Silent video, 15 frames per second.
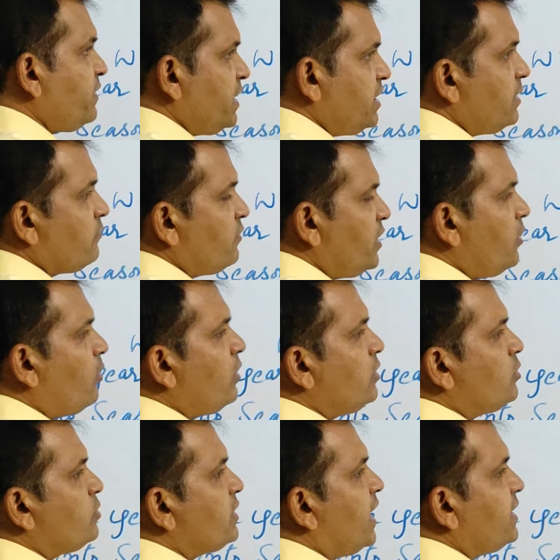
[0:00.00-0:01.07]
we, we all
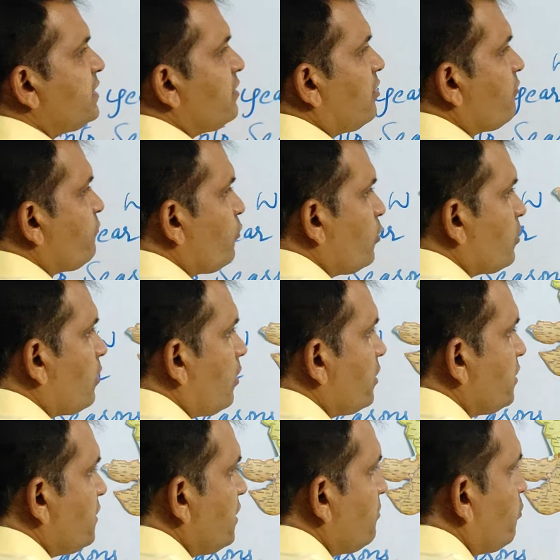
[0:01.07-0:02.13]
know that there are four
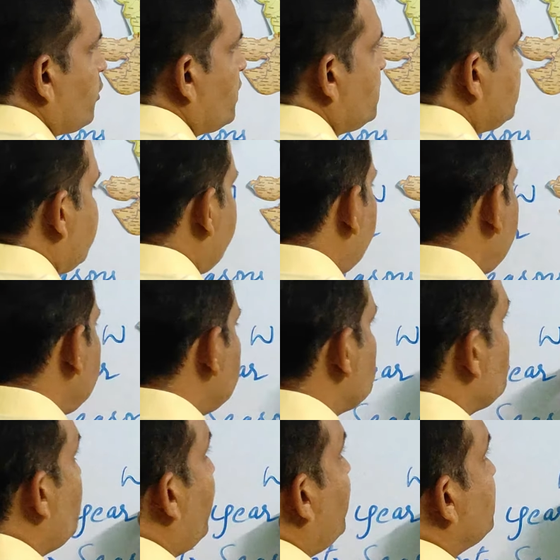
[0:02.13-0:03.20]
cardinal points: east,
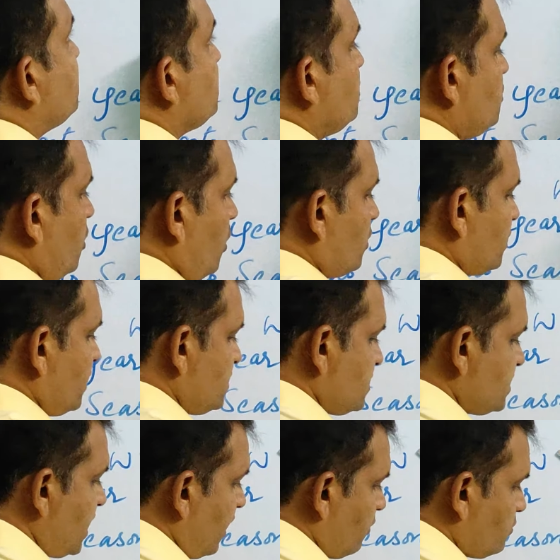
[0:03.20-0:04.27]
west, north, and
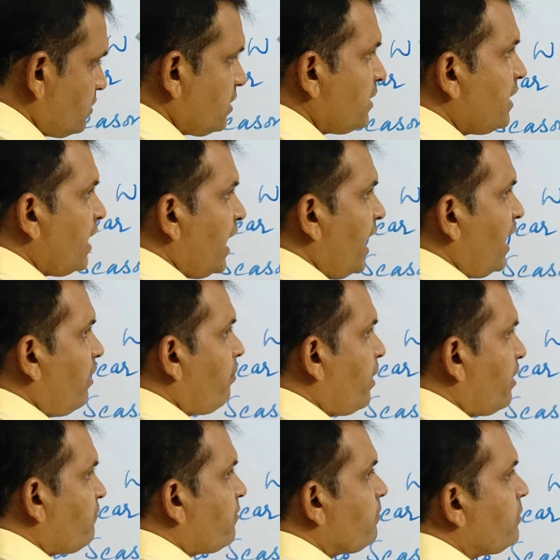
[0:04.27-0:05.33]
south. And
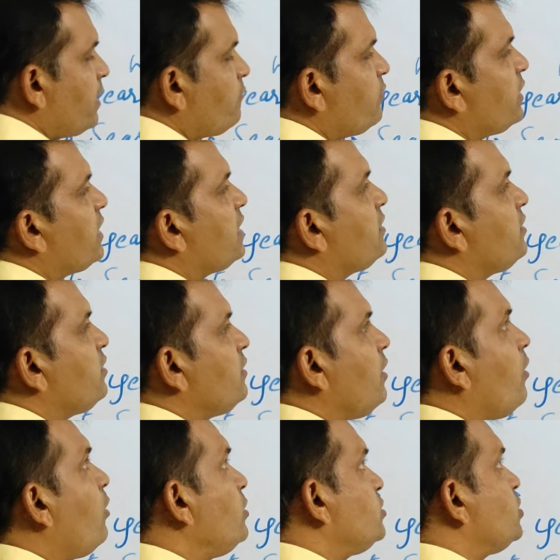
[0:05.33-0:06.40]
apart from that, we can
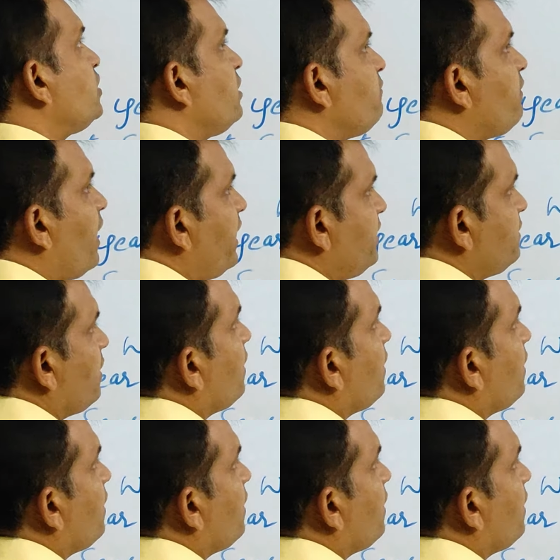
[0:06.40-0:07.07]
also divide